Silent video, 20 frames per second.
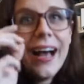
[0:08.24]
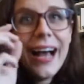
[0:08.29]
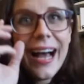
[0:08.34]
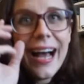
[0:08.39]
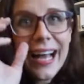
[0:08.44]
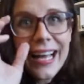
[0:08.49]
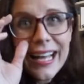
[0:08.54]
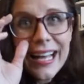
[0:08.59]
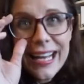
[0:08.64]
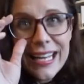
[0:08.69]

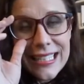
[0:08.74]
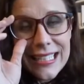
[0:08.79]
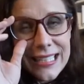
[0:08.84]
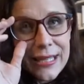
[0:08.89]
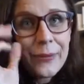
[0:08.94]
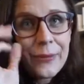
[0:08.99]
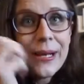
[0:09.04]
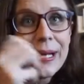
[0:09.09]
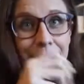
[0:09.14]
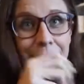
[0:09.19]
Hi guys
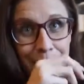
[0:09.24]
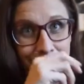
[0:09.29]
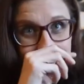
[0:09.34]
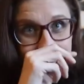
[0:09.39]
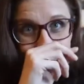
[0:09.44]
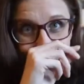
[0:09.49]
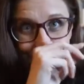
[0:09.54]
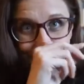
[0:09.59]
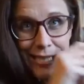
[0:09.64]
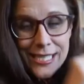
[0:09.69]
and welcome
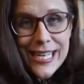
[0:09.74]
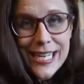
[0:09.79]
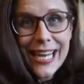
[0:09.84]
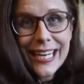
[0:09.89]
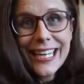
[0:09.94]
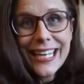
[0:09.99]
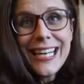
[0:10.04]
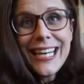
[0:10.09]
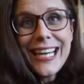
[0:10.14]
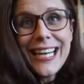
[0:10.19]
back to my
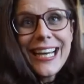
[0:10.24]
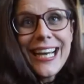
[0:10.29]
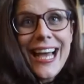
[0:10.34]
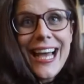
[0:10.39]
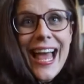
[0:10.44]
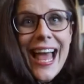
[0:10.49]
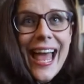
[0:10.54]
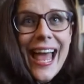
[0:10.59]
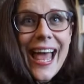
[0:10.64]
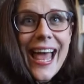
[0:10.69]
channel.
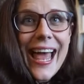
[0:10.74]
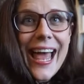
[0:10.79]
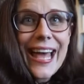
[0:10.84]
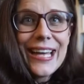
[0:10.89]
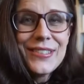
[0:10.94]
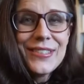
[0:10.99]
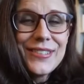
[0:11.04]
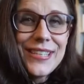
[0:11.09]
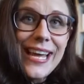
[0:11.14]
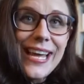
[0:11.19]

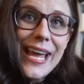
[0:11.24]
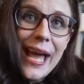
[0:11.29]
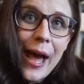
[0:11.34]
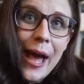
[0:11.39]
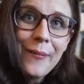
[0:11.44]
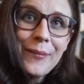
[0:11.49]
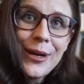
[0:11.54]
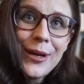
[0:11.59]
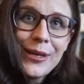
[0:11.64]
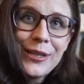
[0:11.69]
Uh, today
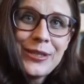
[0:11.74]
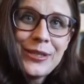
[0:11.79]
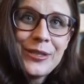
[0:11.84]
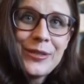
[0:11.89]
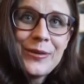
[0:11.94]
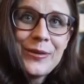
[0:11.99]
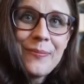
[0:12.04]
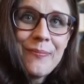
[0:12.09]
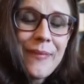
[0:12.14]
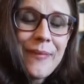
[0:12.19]
I'm gonna
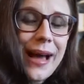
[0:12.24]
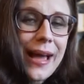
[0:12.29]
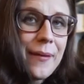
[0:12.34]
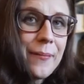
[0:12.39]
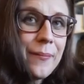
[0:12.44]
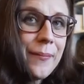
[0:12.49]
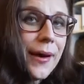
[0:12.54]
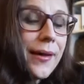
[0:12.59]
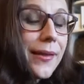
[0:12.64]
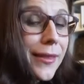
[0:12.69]
do my
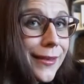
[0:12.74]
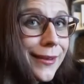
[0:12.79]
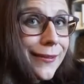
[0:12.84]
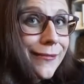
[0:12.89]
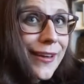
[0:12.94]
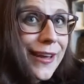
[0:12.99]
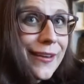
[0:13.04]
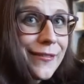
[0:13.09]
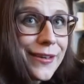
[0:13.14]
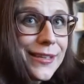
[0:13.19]
monthly
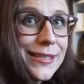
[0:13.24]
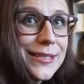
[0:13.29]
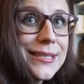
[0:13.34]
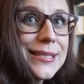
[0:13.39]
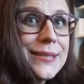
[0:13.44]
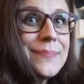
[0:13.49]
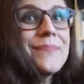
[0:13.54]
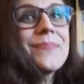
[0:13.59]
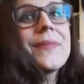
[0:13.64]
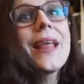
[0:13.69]

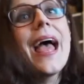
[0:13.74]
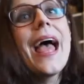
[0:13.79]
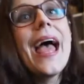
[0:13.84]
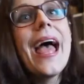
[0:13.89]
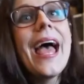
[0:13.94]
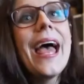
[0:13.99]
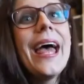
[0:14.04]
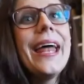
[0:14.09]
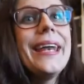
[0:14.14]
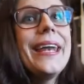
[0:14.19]
favorites
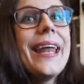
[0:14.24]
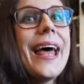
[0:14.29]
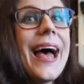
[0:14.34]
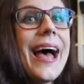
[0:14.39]
and